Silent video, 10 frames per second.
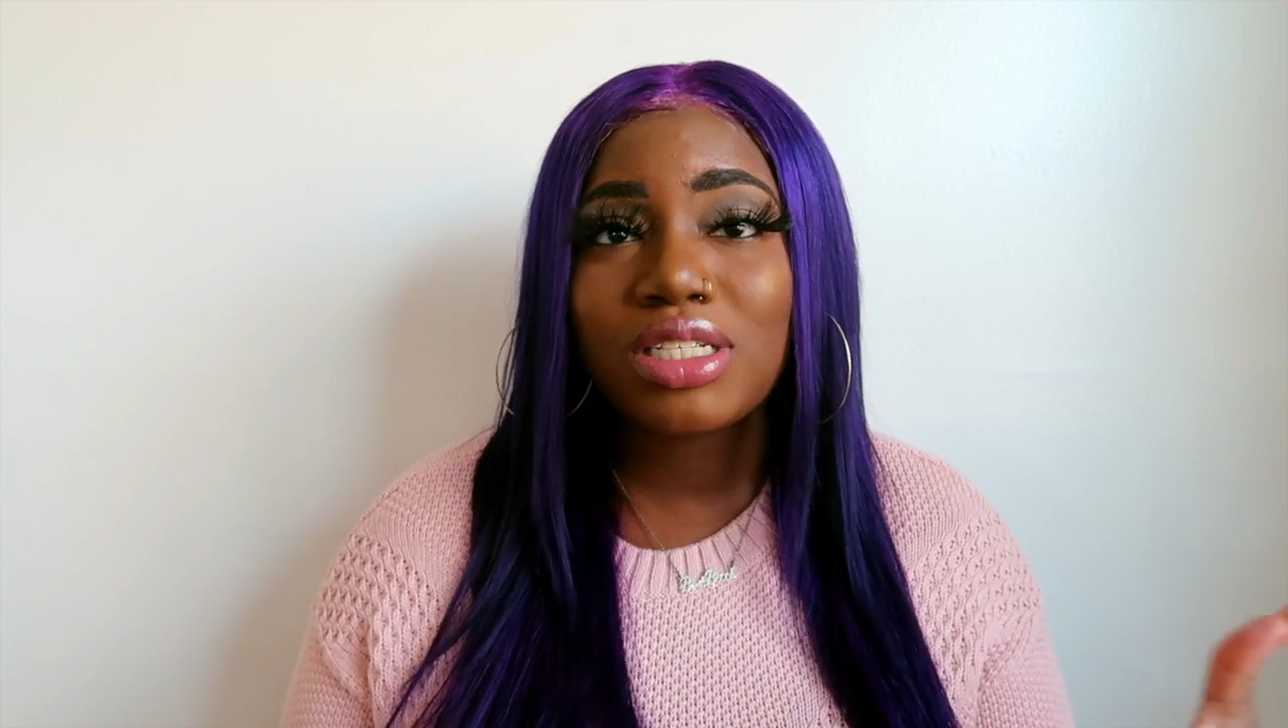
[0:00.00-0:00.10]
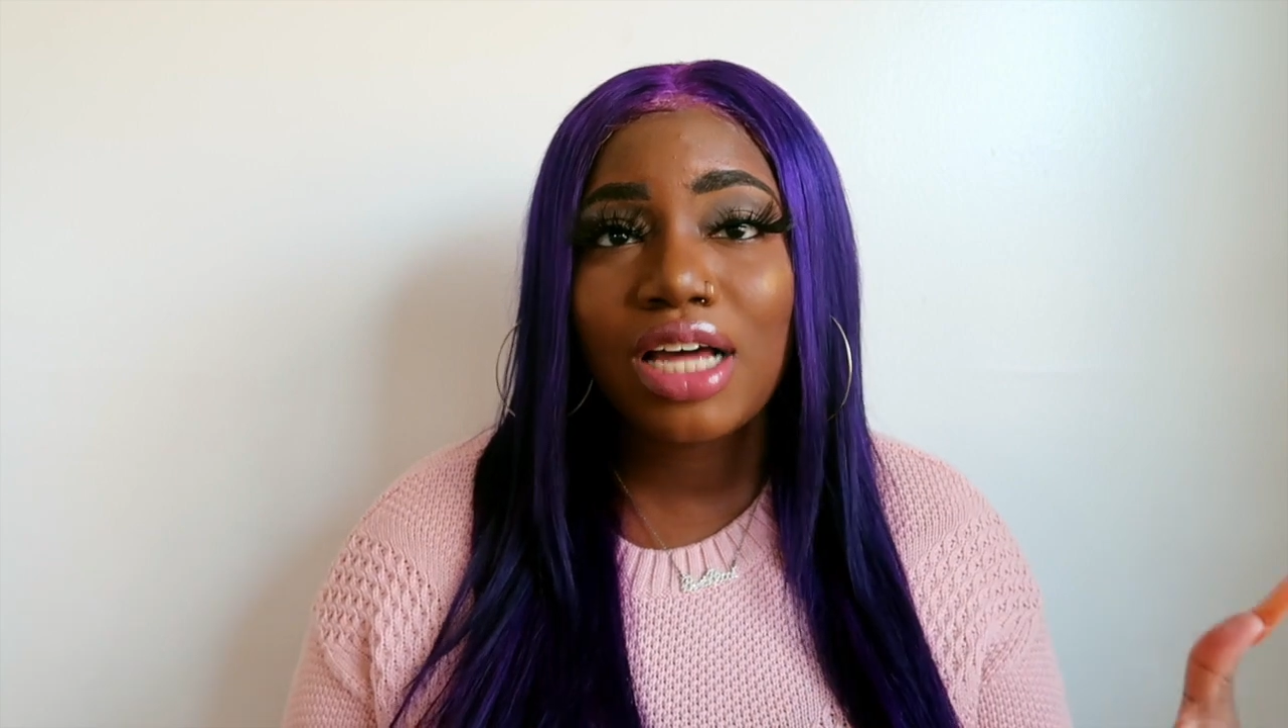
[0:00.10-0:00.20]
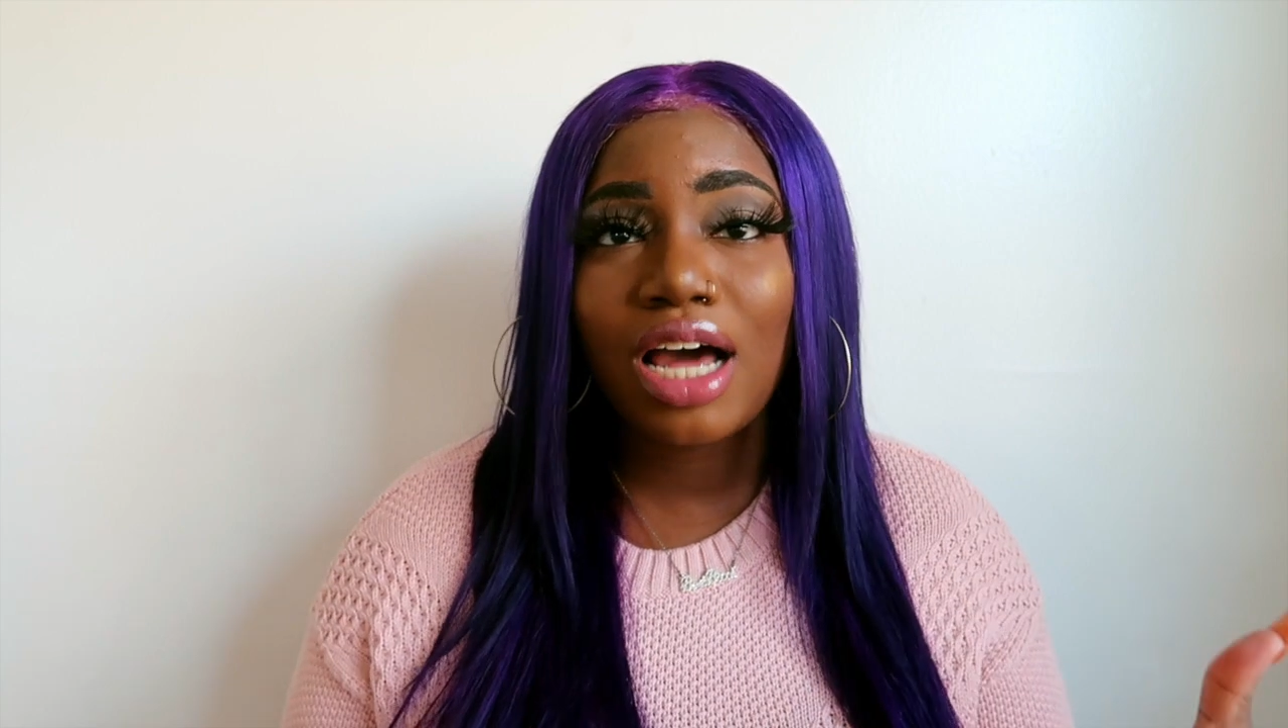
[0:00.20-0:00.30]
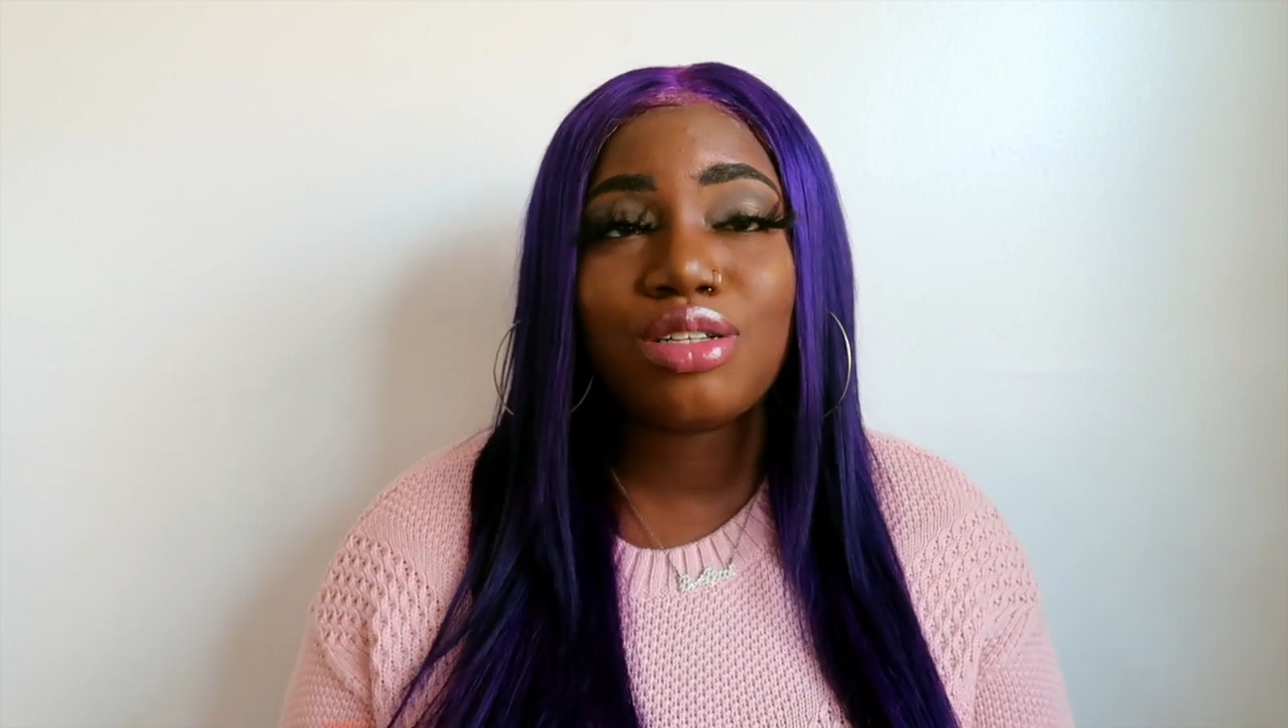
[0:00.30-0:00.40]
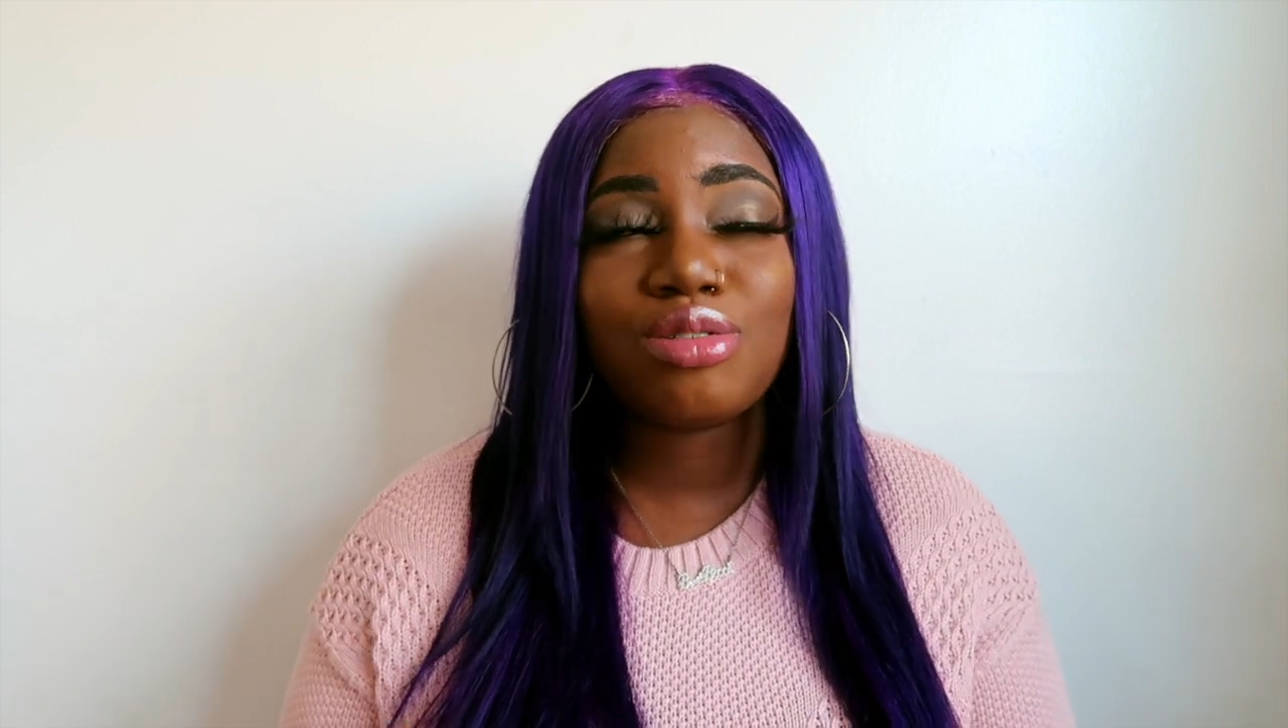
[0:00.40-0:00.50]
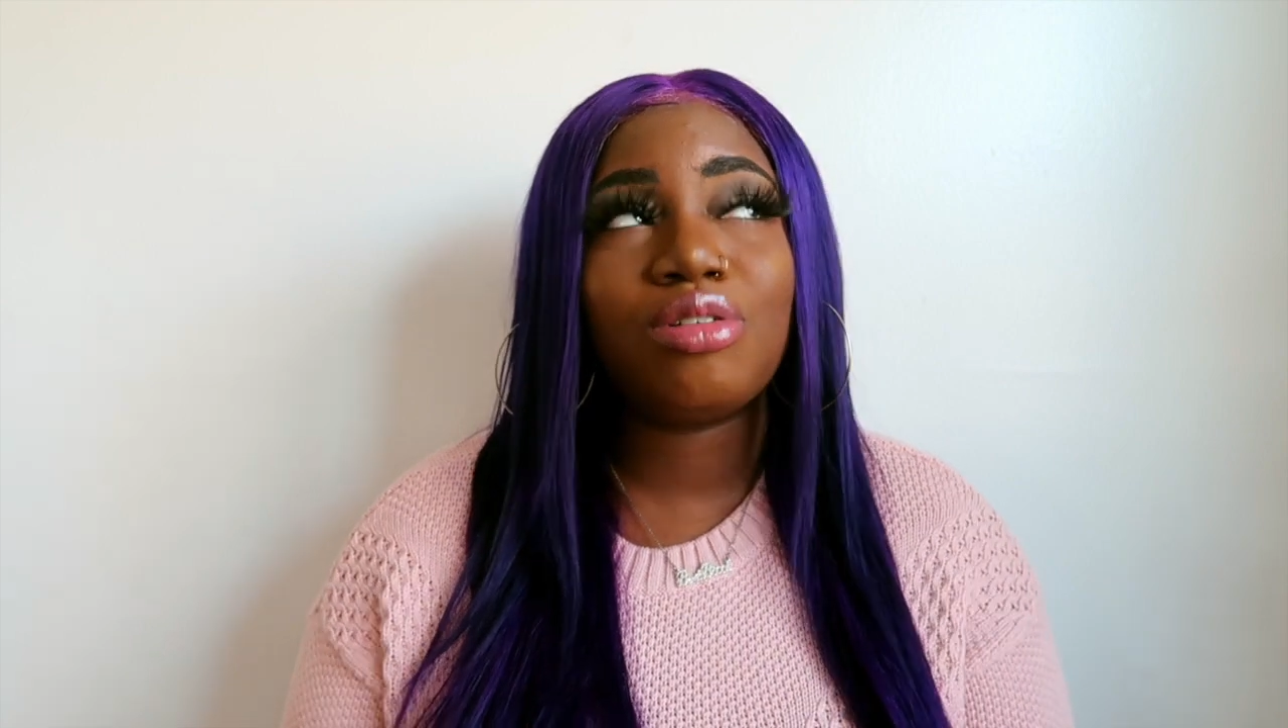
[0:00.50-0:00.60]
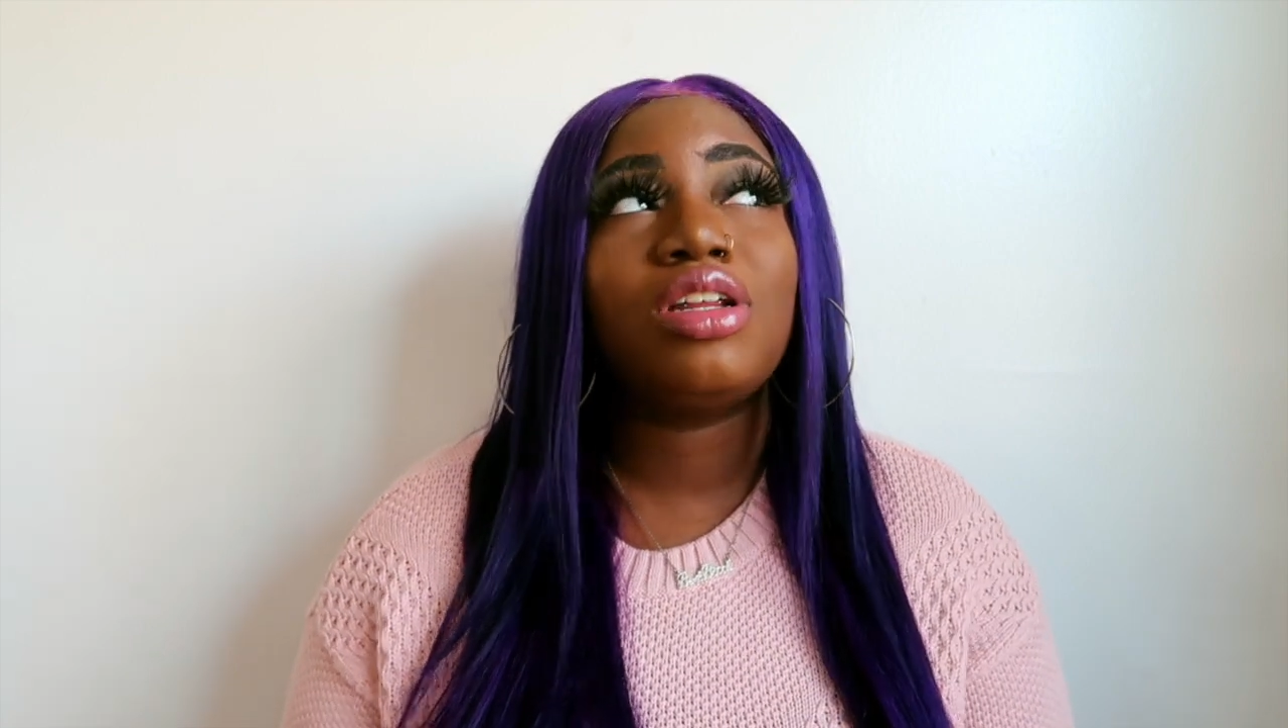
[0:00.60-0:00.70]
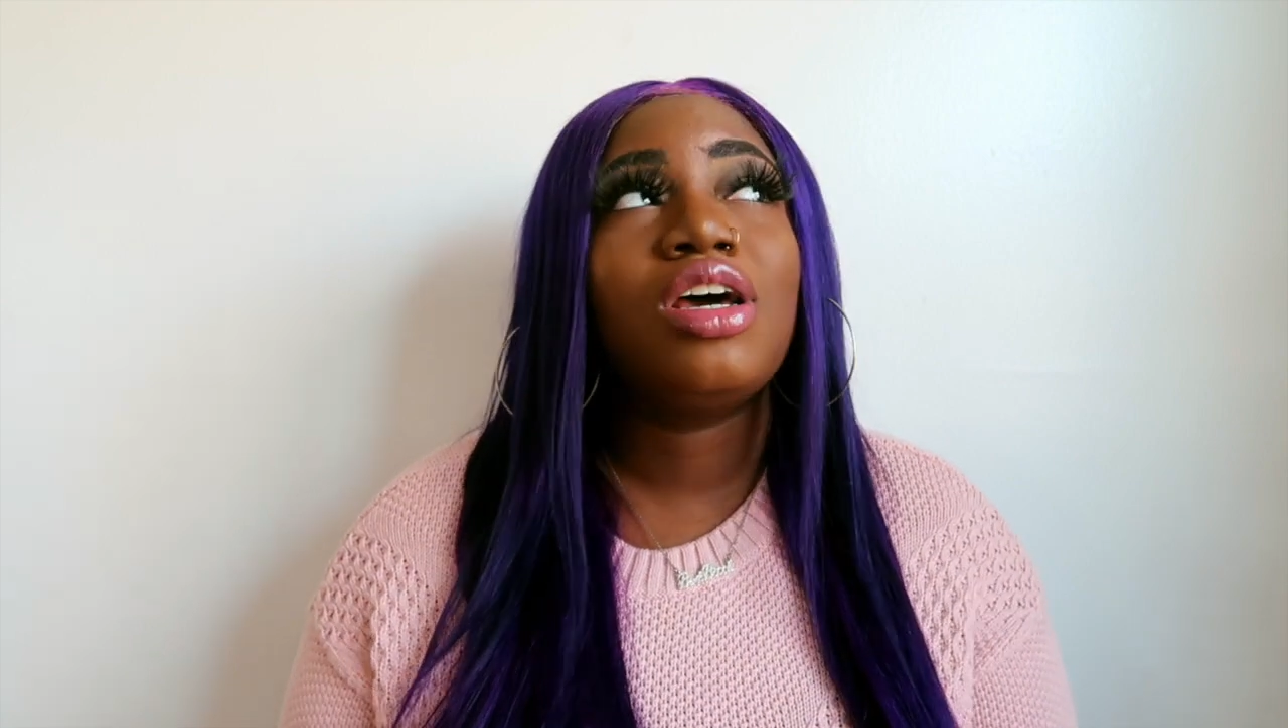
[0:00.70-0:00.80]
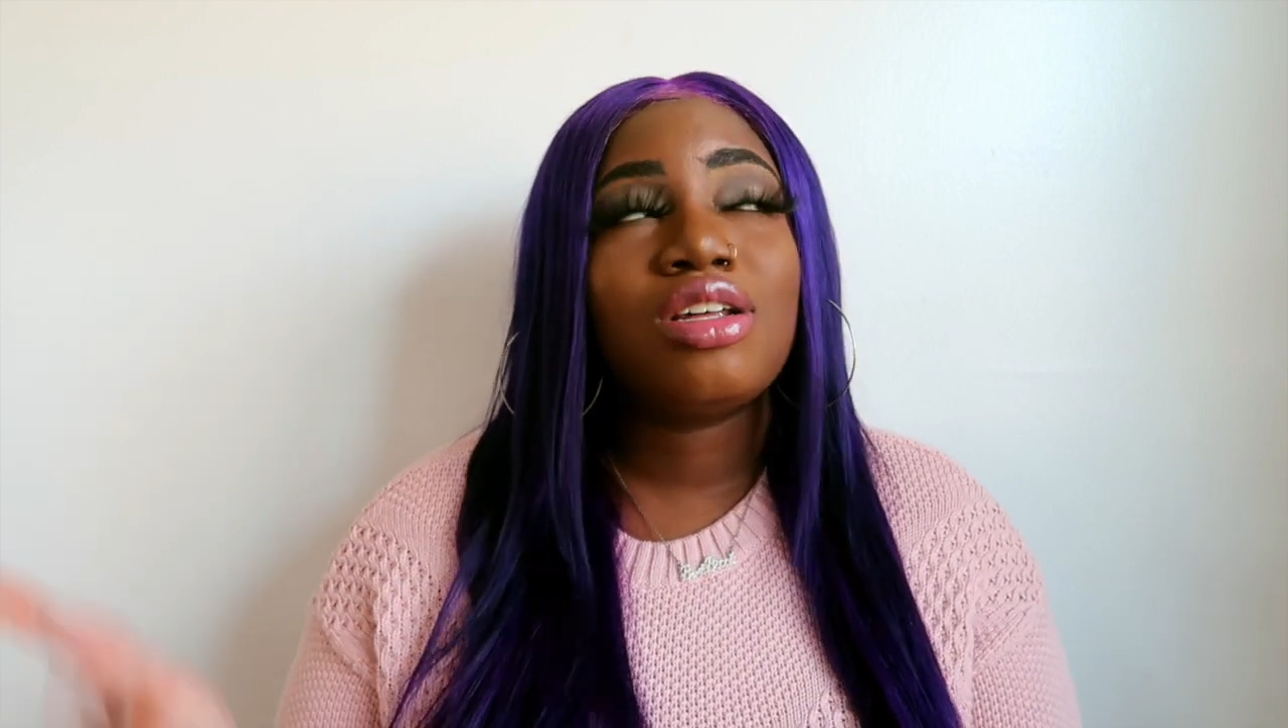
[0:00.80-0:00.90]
what side it's on,